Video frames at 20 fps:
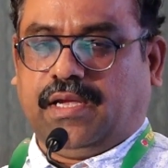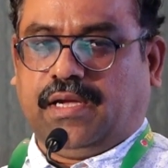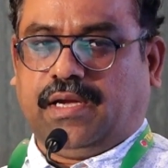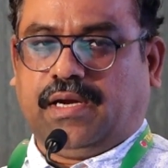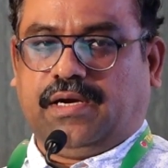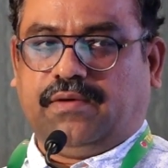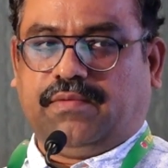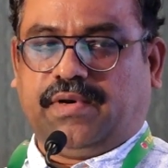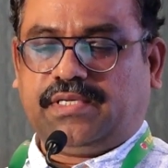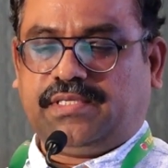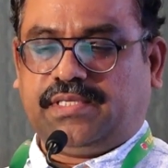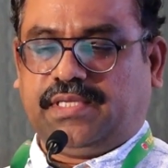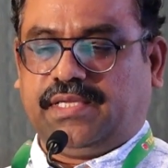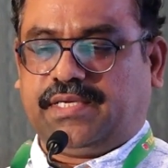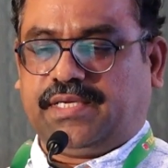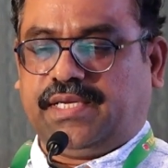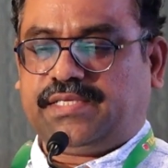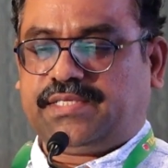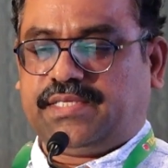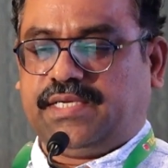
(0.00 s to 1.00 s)
And what's the
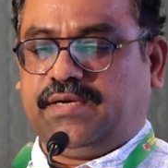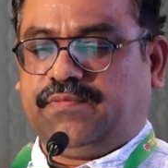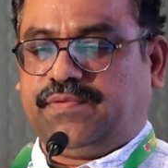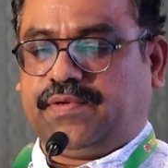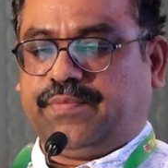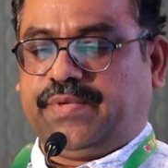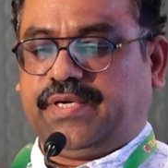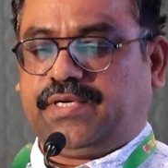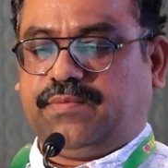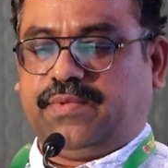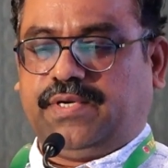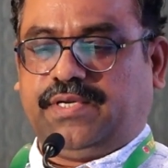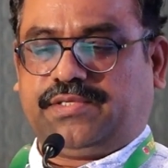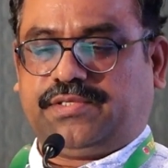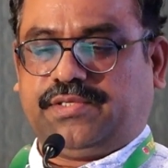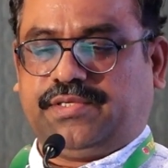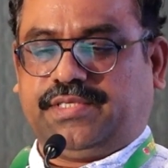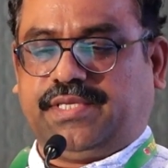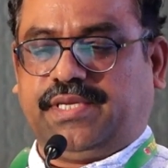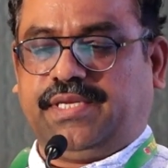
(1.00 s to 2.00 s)
rationale for metabolic
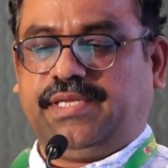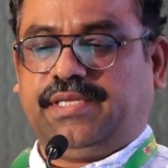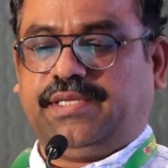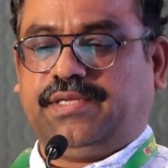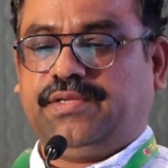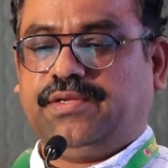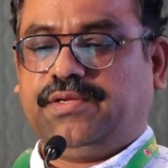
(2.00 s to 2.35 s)
surgery?